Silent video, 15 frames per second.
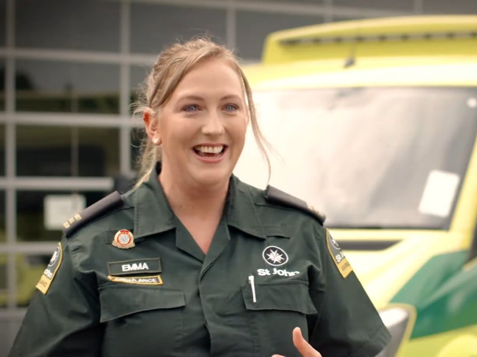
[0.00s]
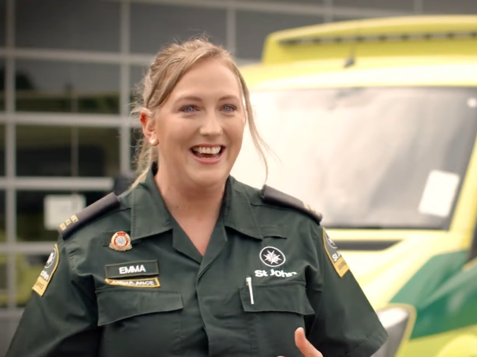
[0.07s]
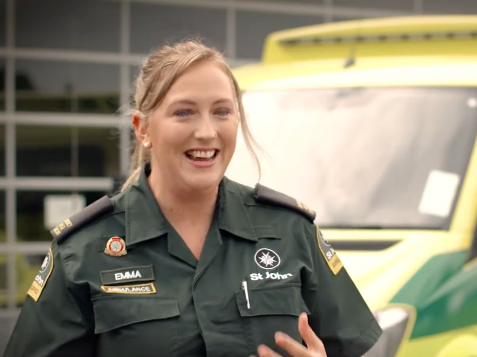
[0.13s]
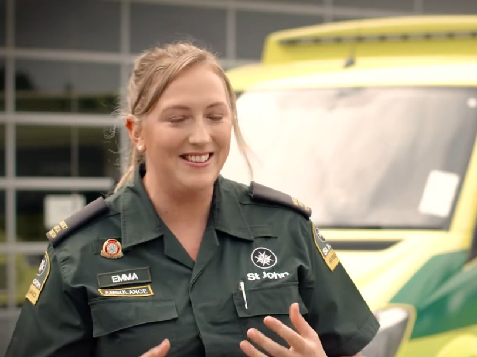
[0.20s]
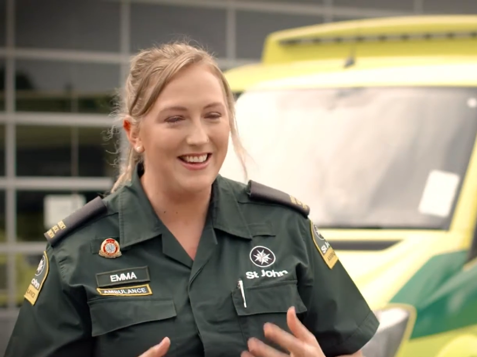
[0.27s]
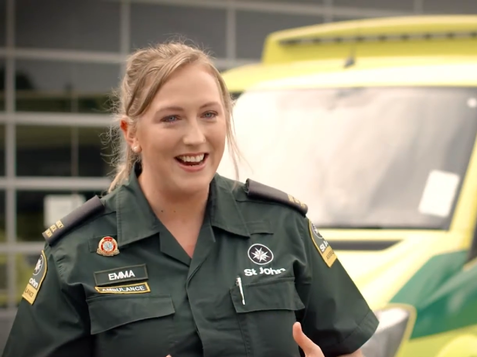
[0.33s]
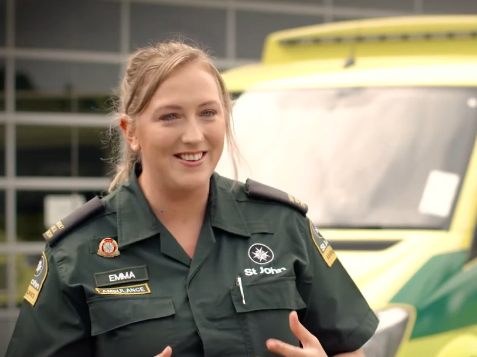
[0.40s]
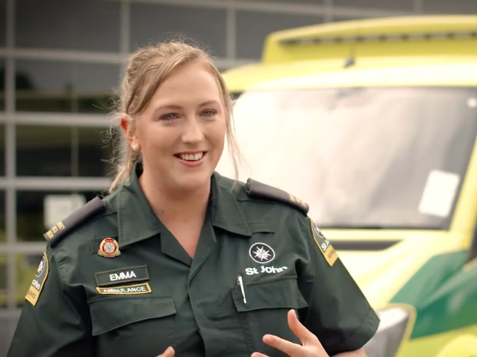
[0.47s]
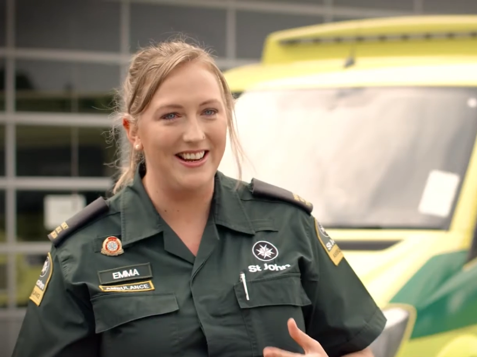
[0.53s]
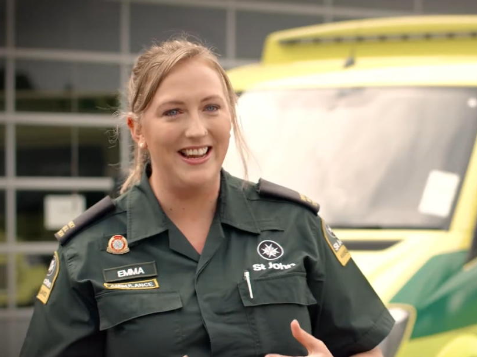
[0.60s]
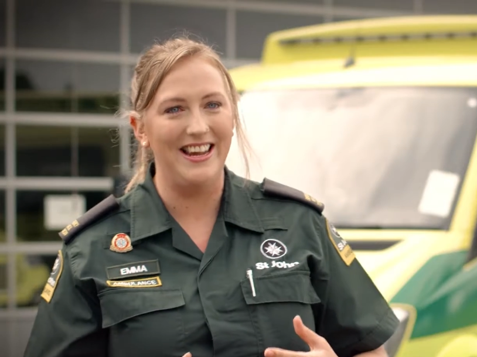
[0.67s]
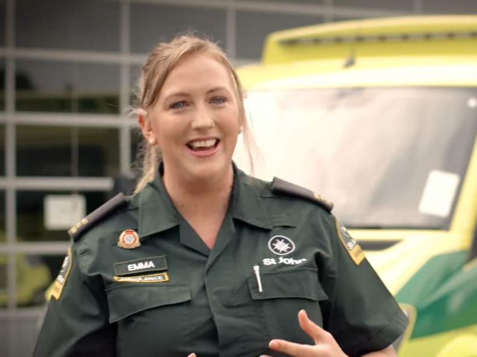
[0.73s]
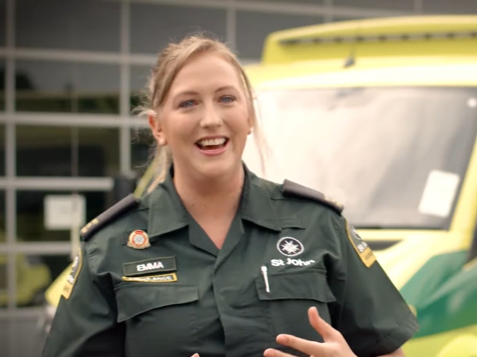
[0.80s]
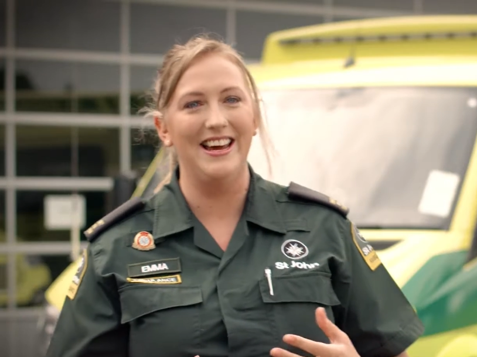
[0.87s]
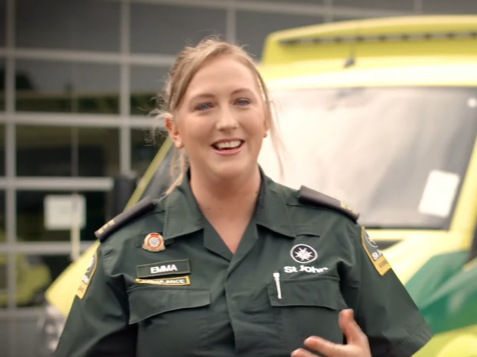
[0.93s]
He's
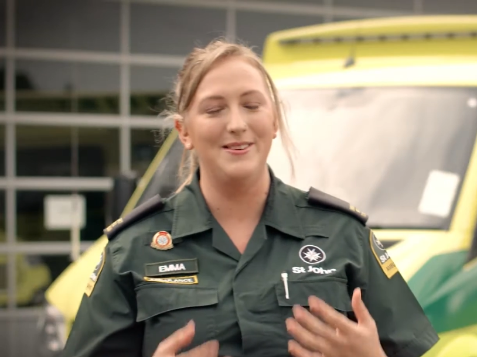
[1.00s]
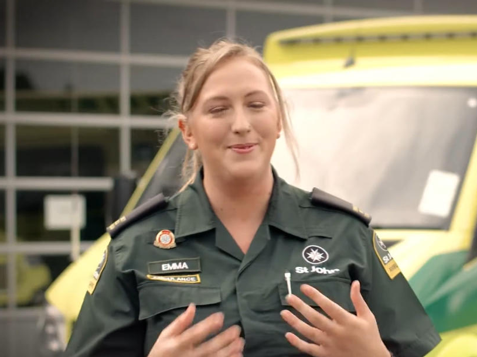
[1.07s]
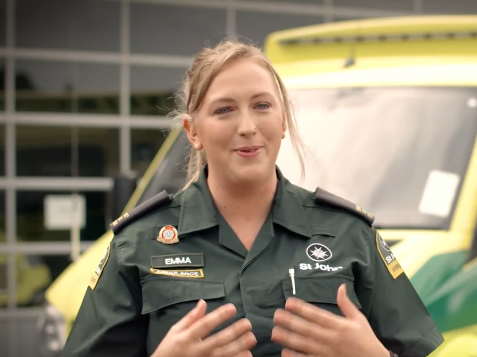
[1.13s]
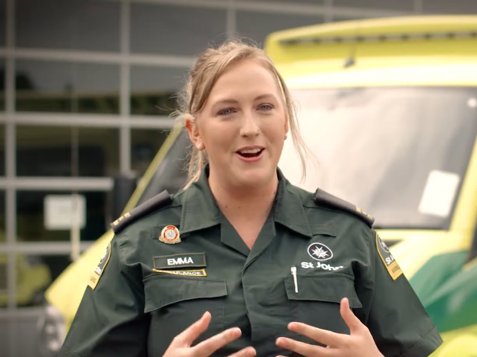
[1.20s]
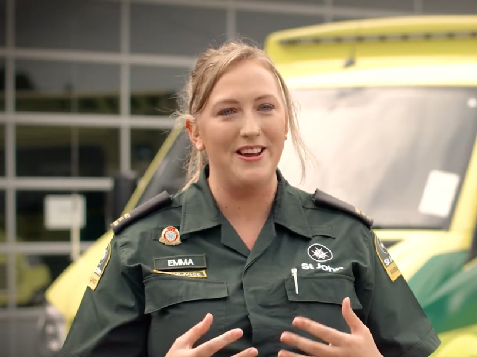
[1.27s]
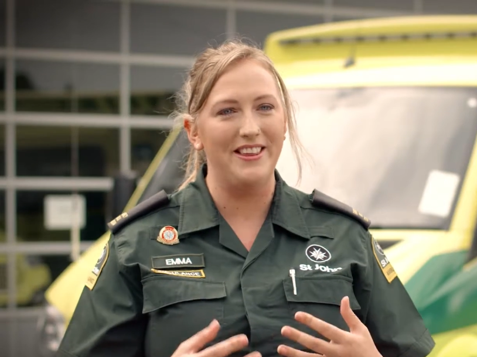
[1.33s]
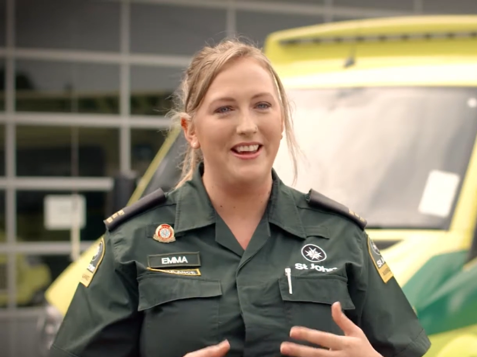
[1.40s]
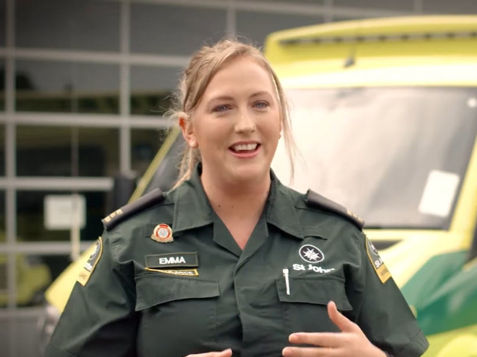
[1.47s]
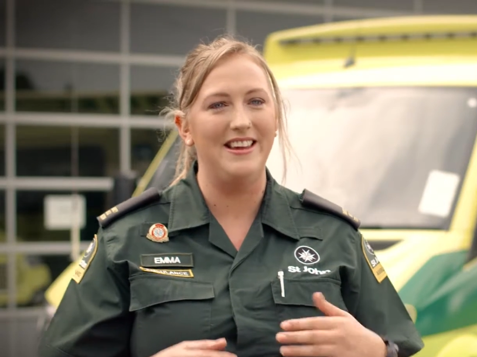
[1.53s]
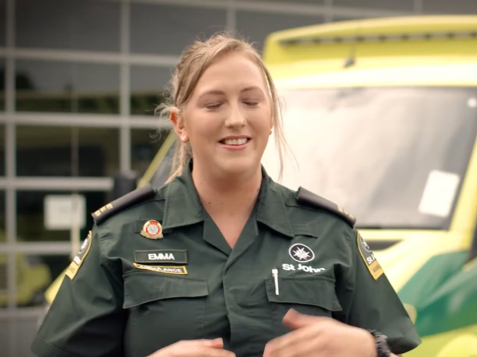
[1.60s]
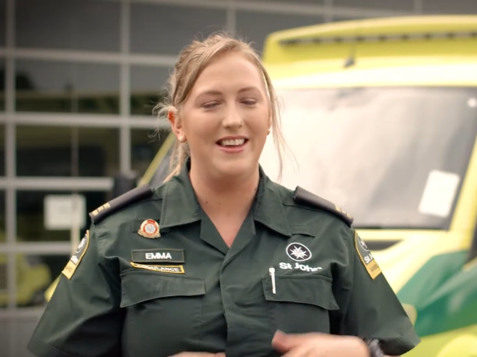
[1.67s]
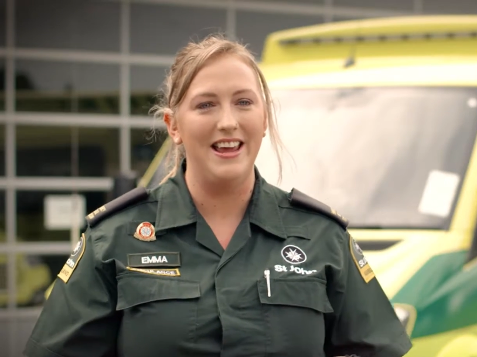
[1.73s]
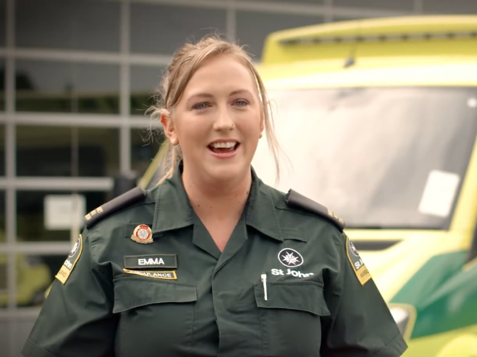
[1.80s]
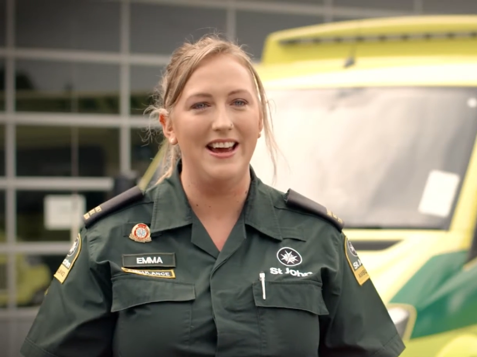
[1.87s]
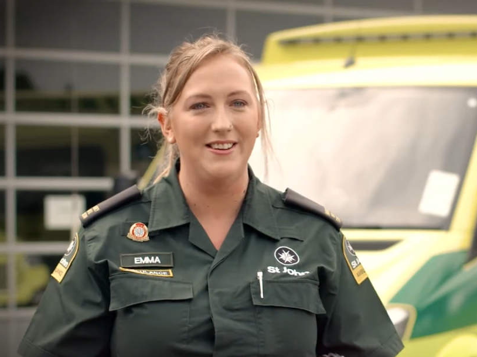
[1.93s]
actually here. He's breathing,
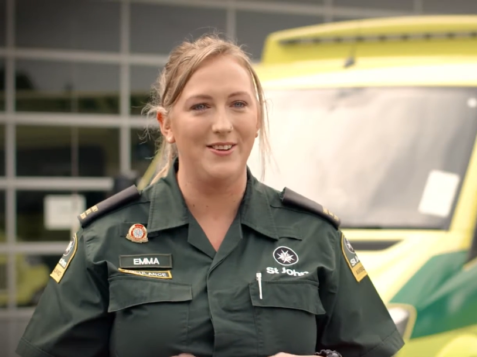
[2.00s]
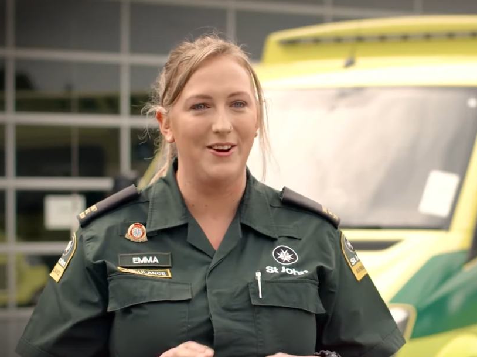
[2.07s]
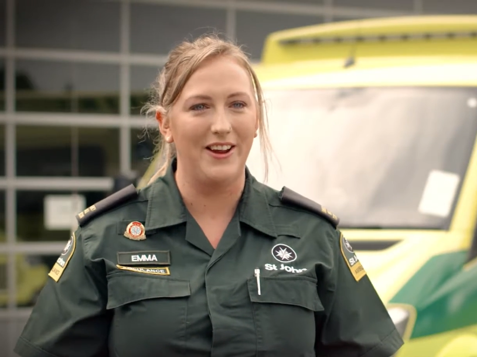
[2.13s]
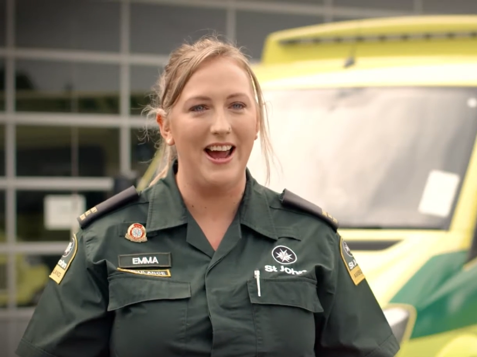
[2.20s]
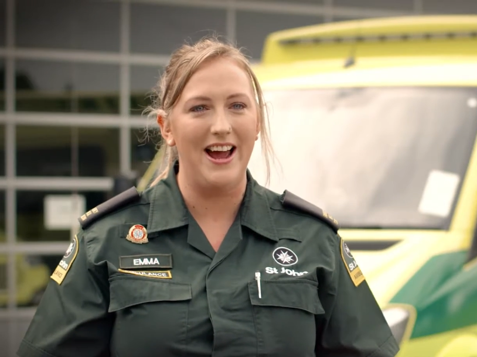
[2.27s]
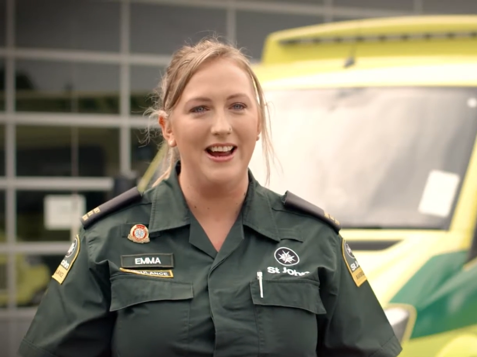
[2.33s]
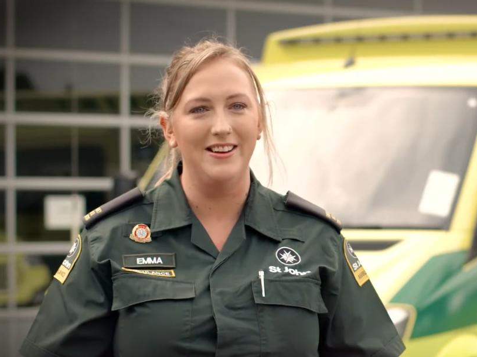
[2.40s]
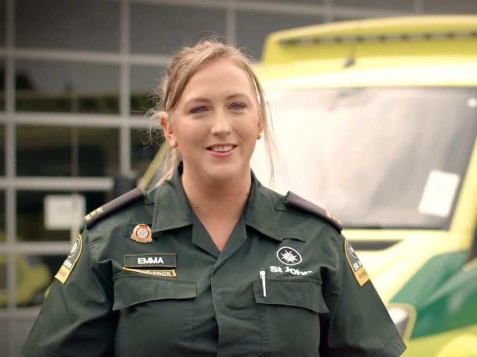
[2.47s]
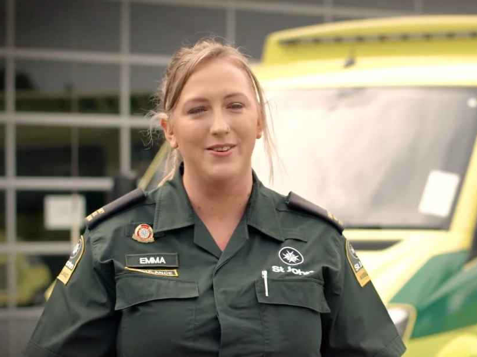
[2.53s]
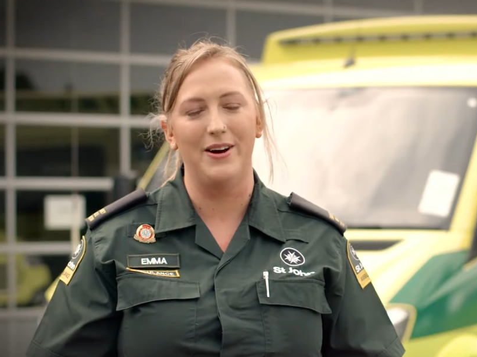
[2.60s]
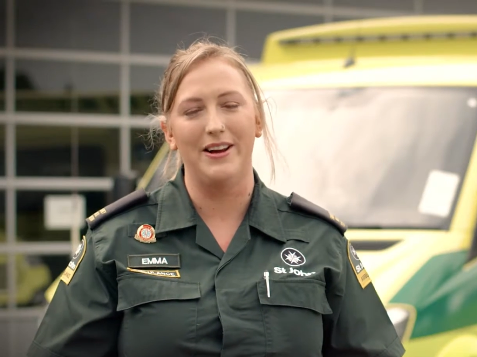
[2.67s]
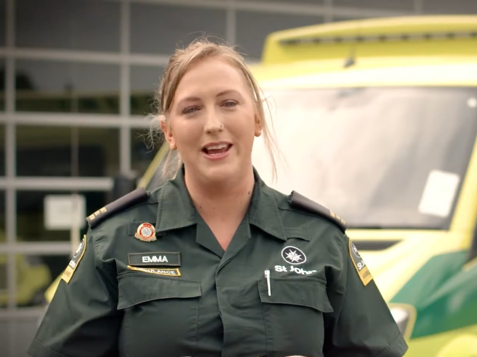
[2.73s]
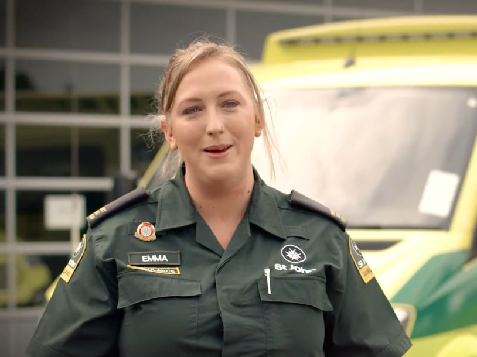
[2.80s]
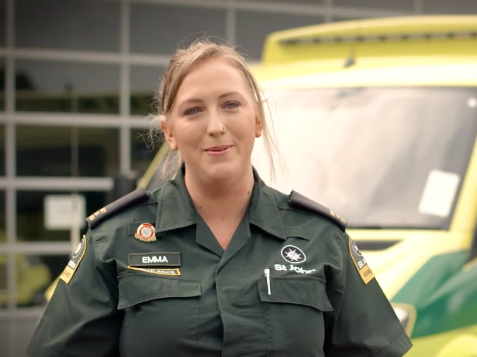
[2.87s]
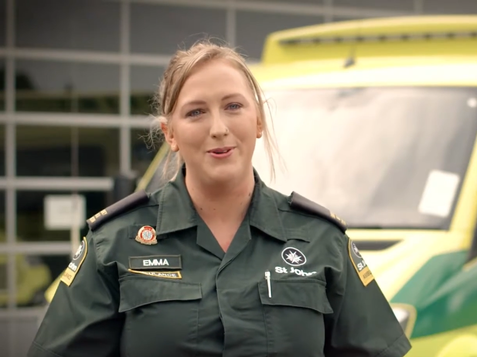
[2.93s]
he's here, it's okay. So
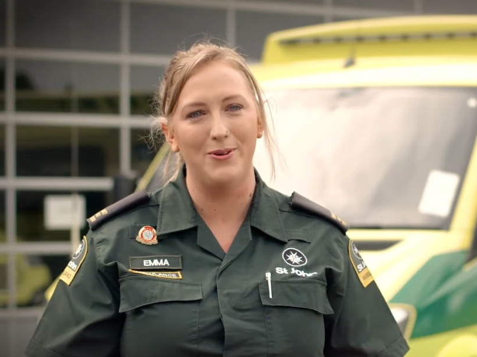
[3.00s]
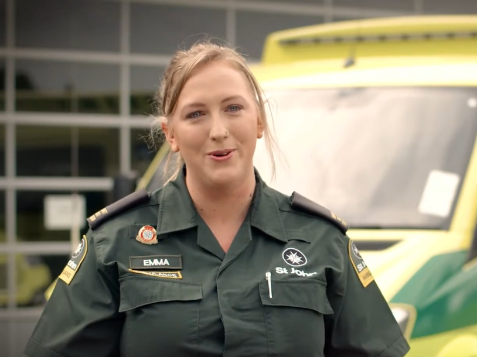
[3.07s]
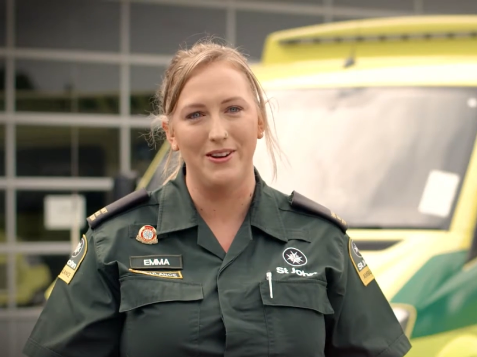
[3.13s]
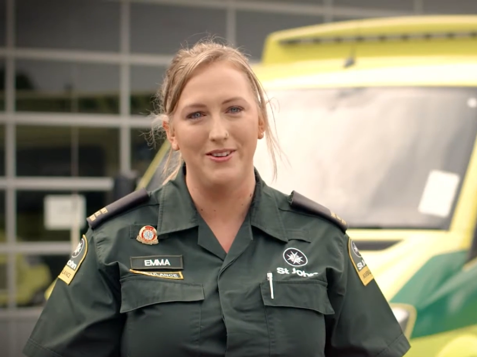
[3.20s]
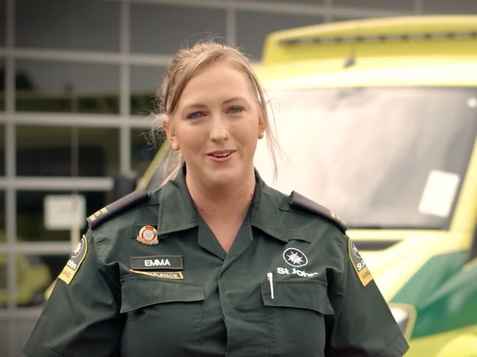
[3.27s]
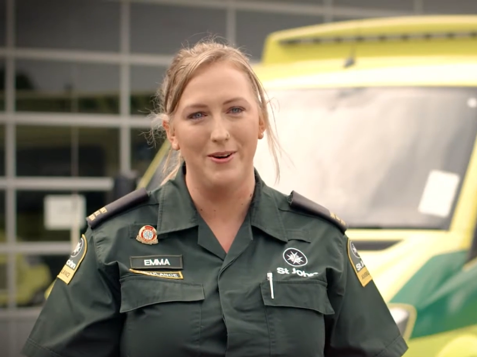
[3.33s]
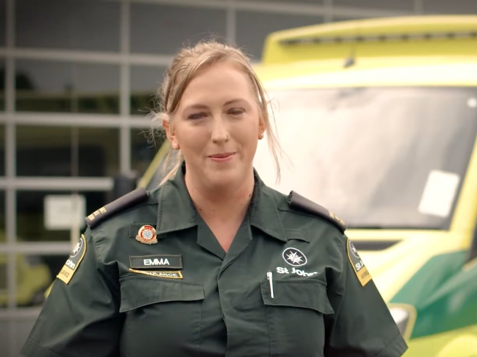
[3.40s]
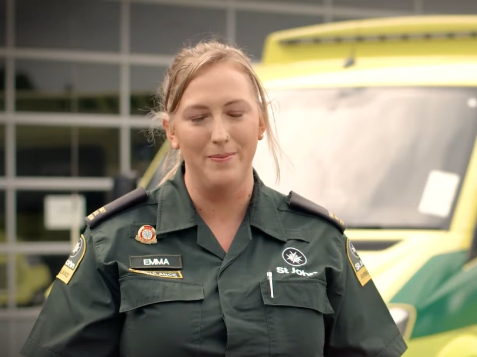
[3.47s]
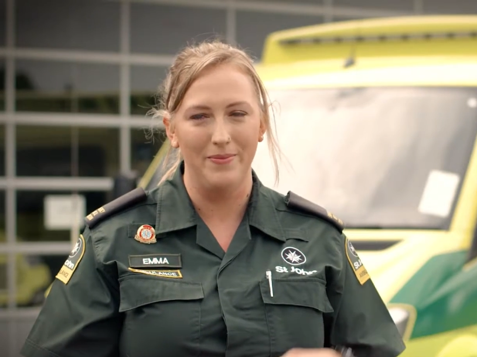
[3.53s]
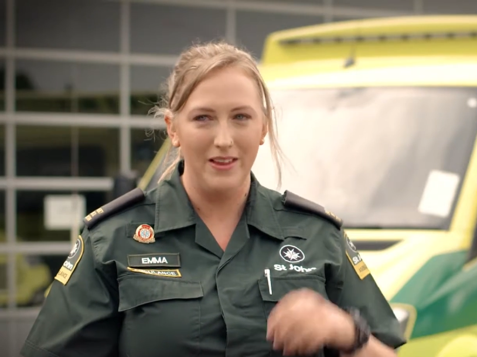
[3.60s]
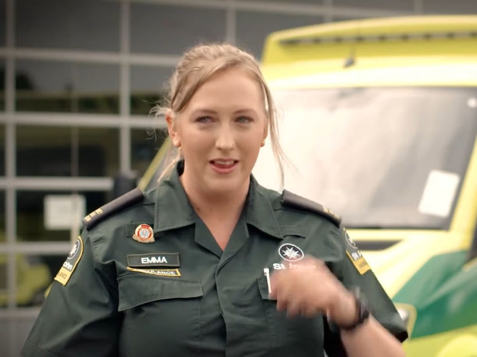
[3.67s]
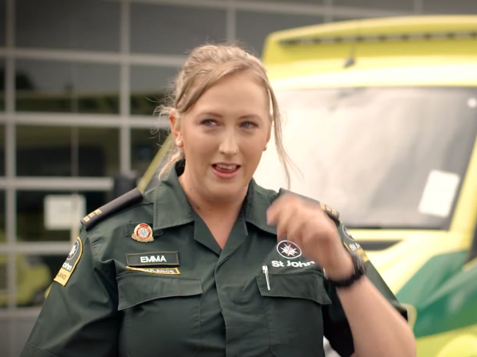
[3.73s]
I keep talking to him.